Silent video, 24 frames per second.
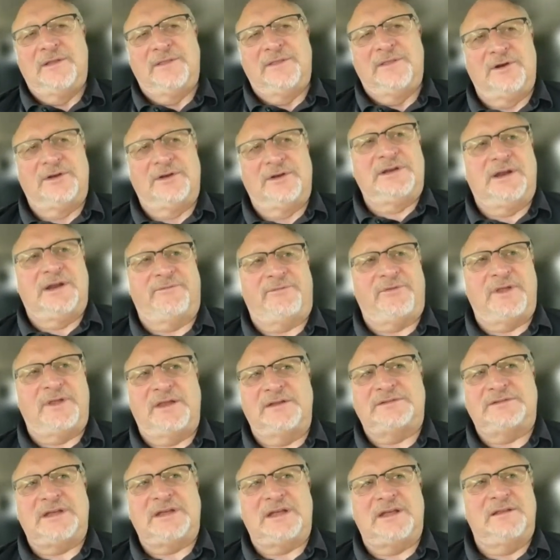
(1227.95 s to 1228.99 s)
they're definitely they
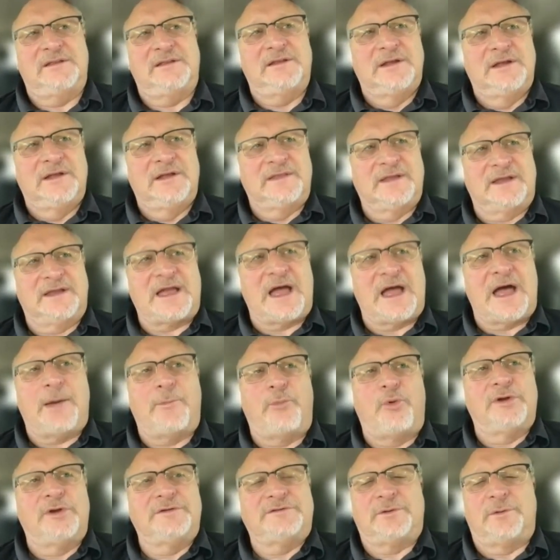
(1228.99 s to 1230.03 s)
say the
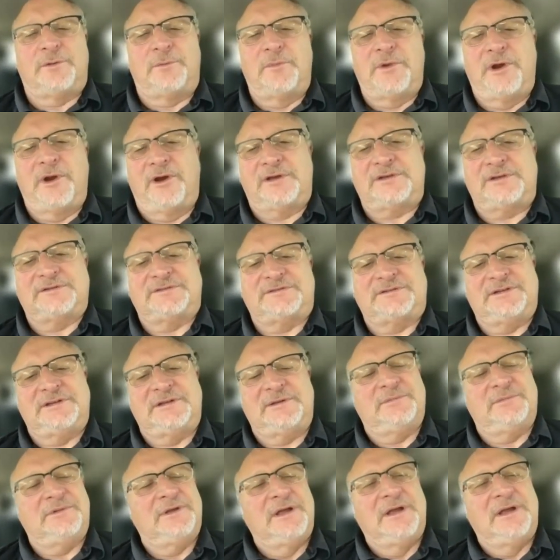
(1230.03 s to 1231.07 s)
Cowboys are America's
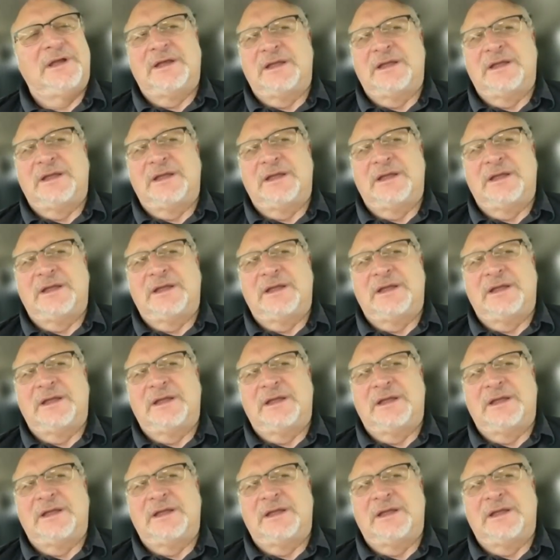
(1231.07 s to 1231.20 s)
team,